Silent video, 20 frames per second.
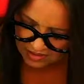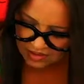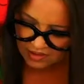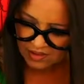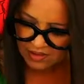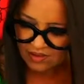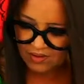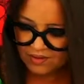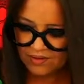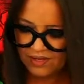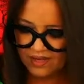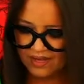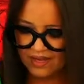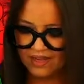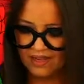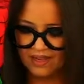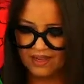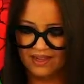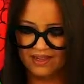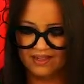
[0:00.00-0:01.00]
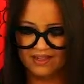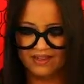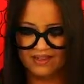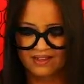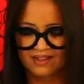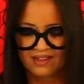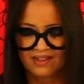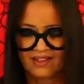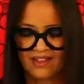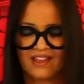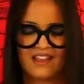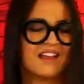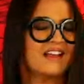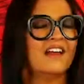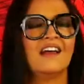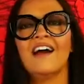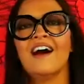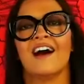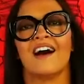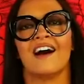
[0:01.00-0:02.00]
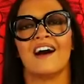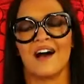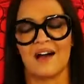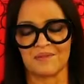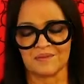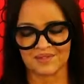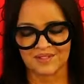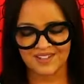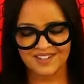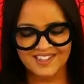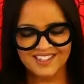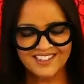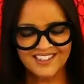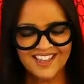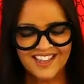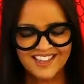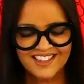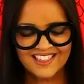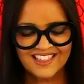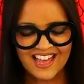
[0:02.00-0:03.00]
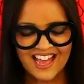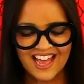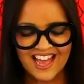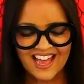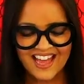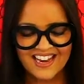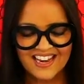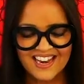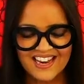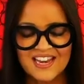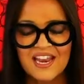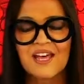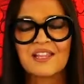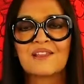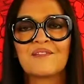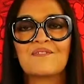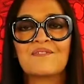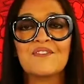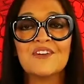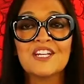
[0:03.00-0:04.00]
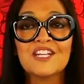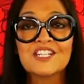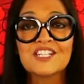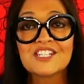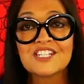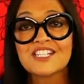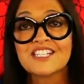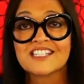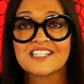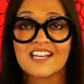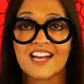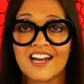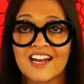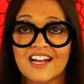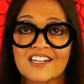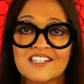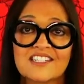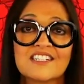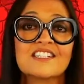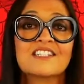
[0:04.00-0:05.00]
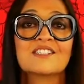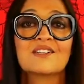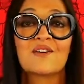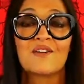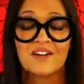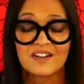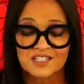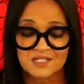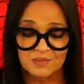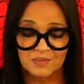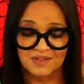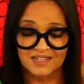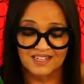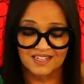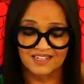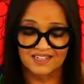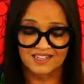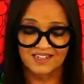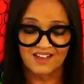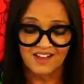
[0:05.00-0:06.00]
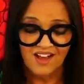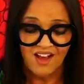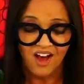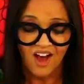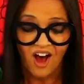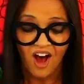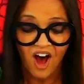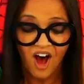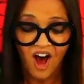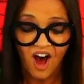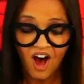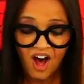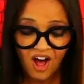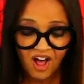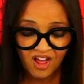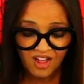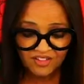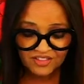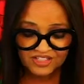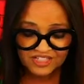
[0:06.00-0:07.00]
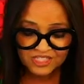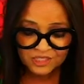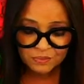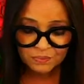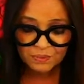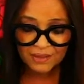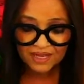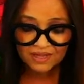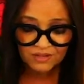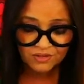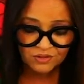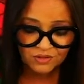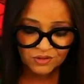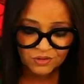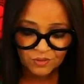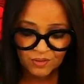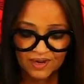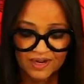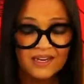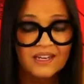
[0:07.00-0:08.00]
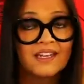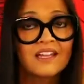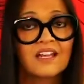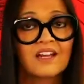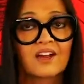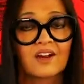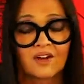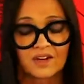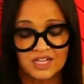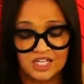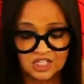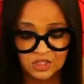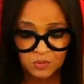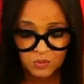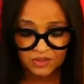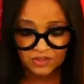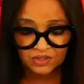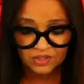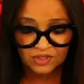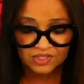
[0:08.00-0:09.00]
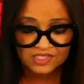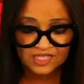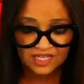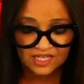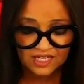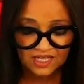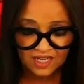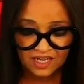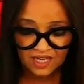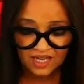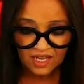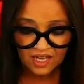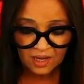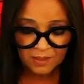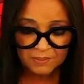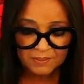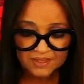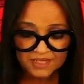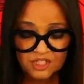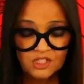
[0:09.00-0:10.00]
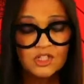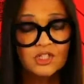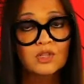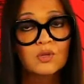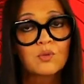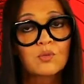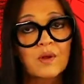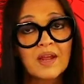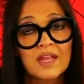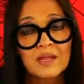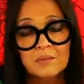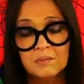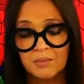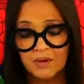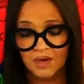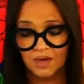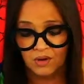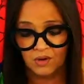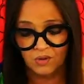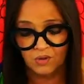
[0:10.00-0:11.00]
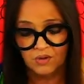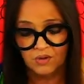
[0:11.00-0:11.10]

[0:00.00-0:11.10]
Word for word: Okay, I'm looking like that. And now the finishing touch is going to be all these petals right here. Each one looks like a miniature rainbow.